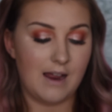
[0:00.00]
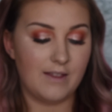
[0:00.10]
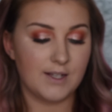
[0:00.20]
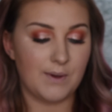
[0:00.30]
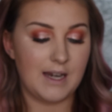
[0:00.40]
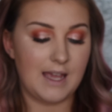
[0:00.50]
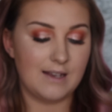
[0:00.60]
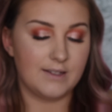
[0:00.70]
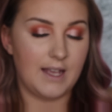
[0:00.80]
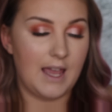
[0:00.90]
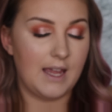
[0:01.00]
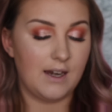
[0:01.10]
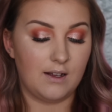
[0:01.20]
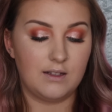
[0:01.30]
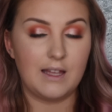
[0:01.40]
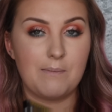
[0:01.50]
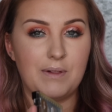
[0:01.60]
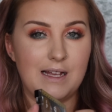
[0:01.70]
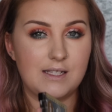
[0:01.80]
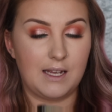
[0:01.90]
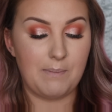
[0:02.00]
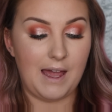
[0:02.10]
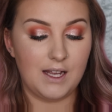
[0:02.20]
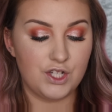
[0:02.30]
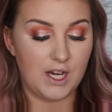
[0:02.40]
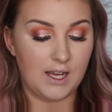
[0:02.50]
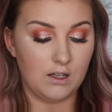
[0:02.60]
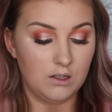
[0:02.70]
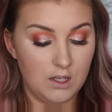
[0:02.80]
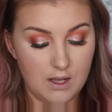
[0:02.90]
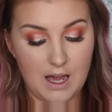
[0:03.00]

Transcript: Now this one is in clear plastic packaging.